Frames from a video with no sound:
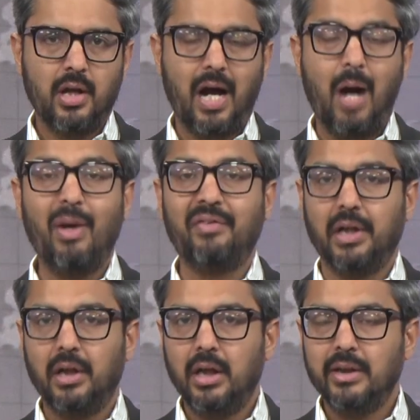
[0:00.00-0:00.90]
However,
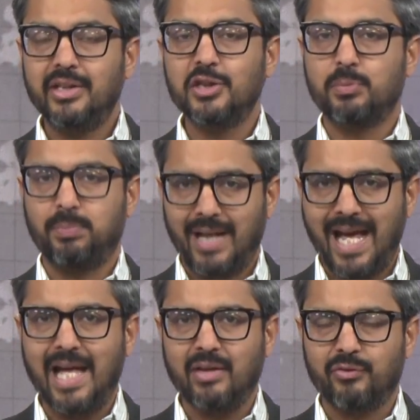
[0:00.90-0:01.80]
this
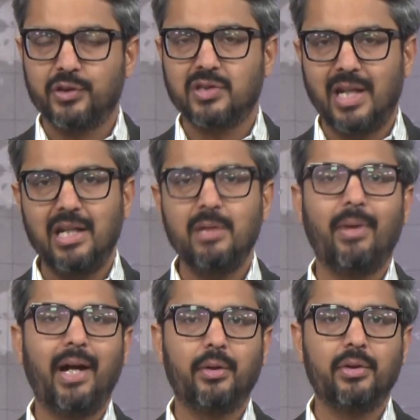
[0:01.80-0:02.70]
plan for sending
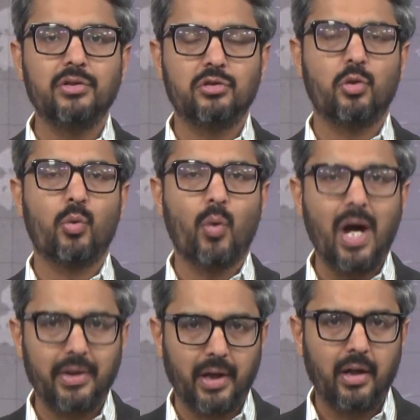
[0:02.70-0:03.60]
migrants to
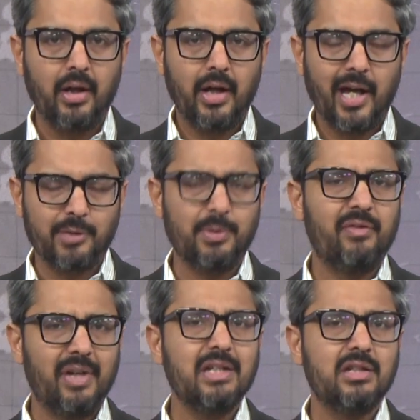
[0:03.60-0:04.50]
Rwanda has been a
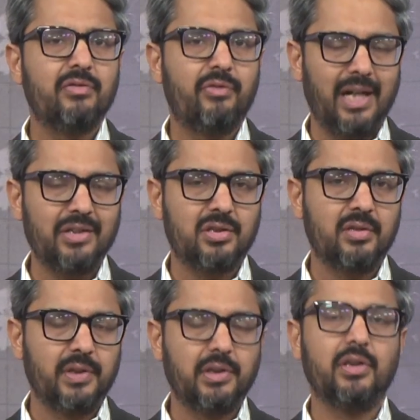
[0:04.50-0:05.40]
very
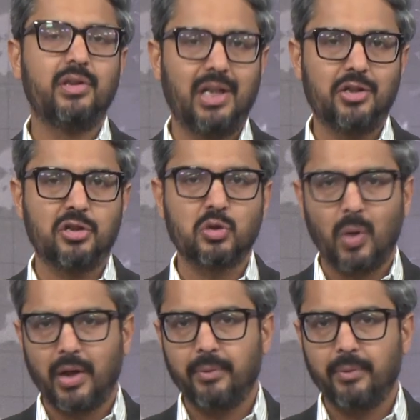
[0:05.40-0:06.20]
divisive and contentious one.